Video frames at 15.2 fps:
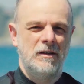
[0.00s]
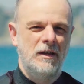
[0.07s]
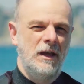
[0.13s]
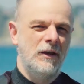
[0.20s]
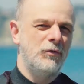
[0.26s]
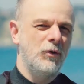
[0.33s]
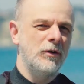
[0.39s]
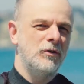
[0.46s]

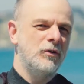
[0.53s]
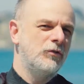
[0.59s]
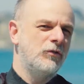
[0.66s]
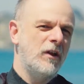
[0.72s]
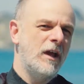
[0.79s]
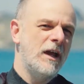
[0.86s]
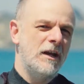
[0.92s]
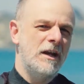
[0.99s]
If you
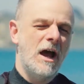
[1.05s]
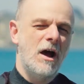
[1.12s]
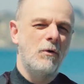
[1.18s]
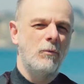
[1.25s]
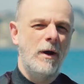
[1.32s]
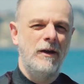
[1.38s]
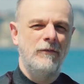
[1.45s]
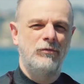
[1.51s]
understand how
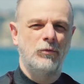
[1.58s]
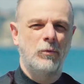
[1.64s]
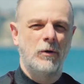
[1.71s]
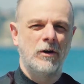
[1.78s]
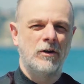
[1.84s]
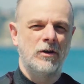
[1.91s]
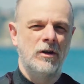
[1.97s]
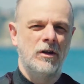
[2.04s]
waves
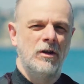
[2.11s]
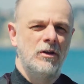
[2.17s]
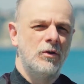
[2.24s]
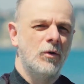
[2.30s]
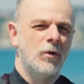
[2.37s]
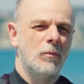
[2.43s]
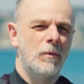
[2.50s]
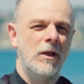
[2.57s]
work,
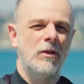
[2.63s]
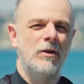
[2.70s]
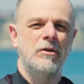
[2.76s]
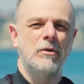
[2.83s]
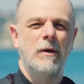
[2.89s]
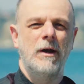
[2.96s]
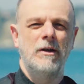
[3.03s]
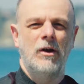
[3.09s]
you are well
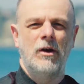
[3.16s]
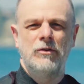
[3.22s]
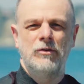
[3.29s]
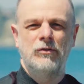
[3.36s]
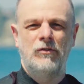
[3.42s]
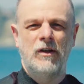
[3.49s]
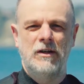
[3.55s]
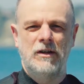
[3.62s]
on your way to
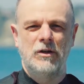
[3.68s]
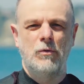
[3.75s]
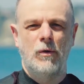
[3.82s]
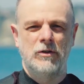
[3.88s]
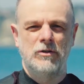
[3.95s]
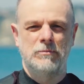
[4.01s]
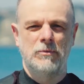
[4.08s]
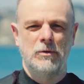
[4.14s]
understanding
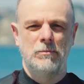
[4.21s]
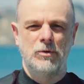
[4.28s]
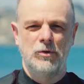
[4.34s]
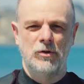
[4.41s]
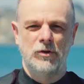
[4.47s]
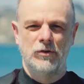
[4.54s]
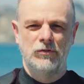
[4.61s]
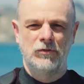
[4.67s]
quantum
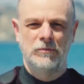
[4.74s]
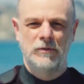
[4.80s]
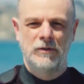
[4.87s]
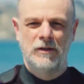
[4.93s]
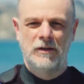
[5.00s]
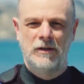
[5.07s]
computers.